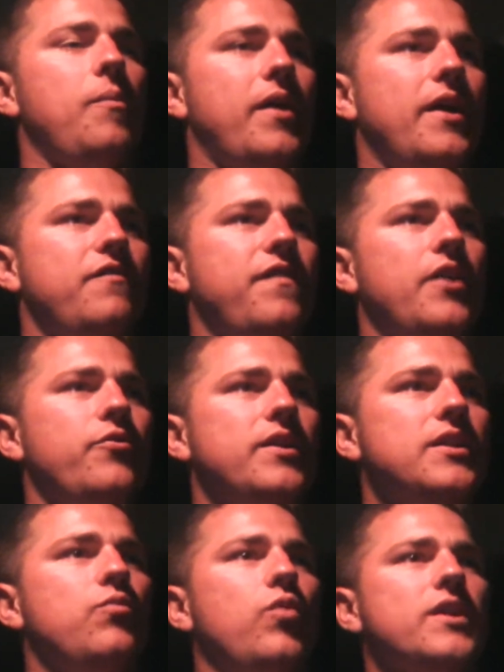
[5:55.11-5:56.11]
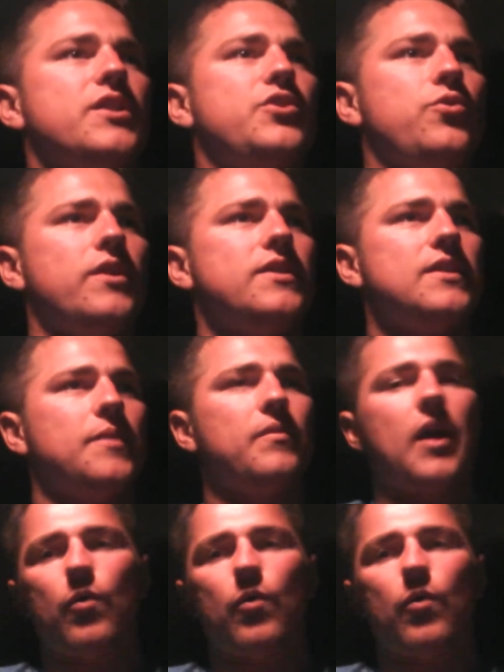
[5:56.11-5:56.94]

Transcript: but if I really want to join something,